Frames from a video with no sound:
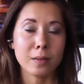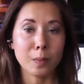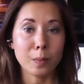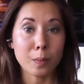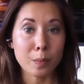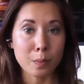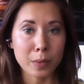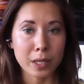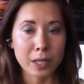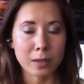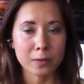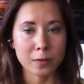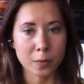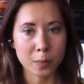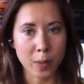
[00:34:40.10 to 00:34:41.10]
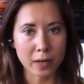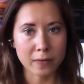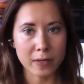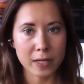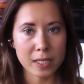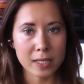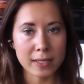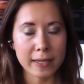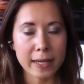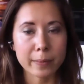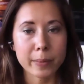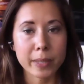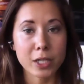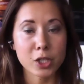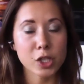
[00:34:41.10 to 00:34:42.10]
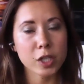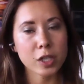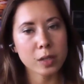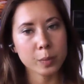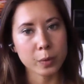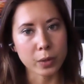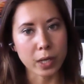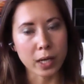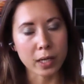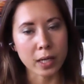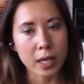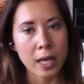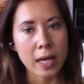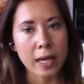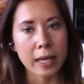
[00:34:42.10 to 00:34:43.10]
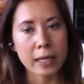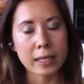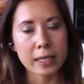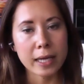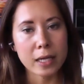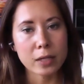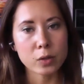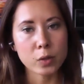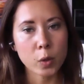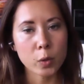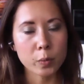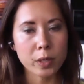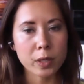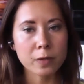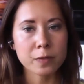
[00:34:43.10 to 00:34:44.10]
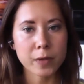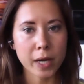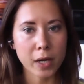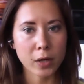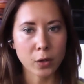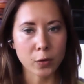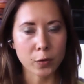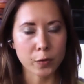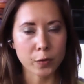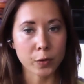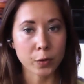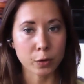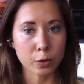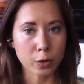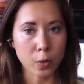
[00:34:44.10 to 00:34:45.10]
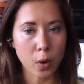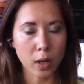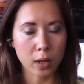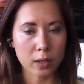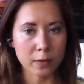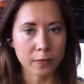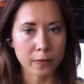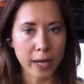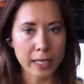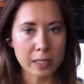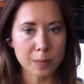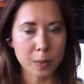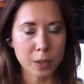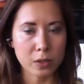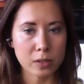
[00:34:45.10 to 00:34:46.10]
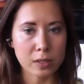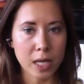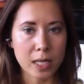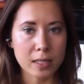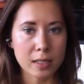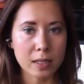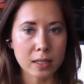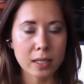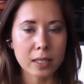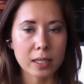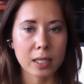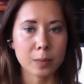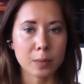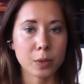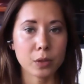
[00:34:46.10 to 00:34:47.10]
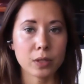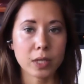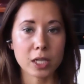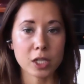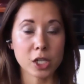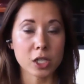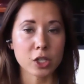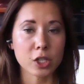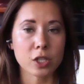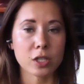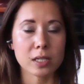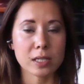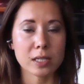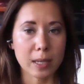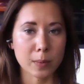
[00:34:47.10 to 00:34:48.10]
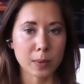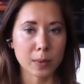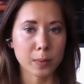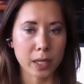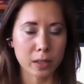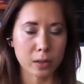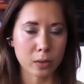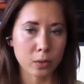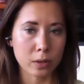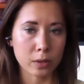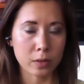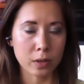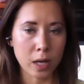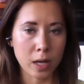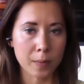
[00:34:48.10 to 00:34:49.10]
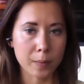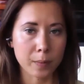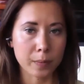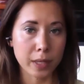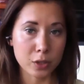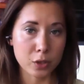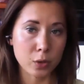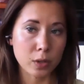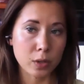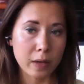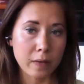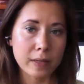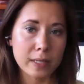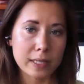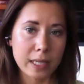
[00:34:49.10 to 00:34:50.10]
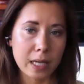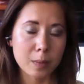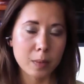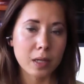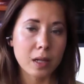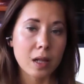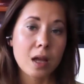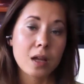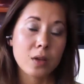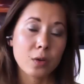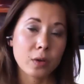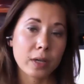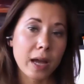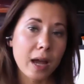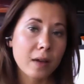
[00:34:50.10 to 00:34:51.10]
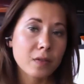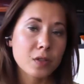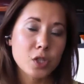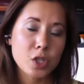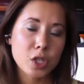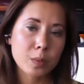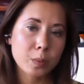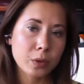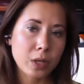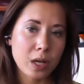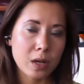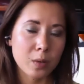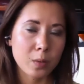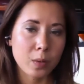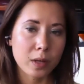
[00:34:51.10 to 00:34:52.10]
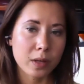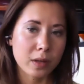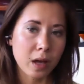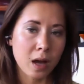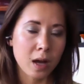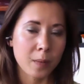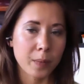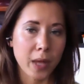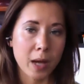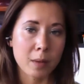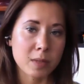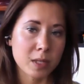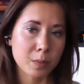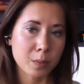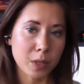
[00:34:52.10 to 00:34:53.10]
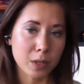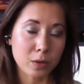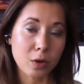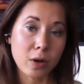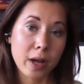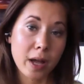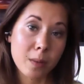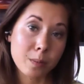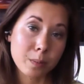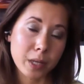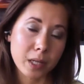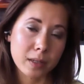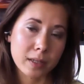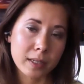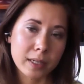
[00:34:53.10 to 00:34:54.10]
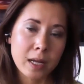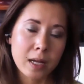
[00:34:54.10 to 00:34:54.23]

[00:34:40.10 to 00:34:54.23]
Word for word: meal for breakfast can be chia pudding. And again, don't be afraid of good quality fats, because that's going to keep your digestion stable, blood sugar level stable. You can have chia pudding with almond milk or hemp milk,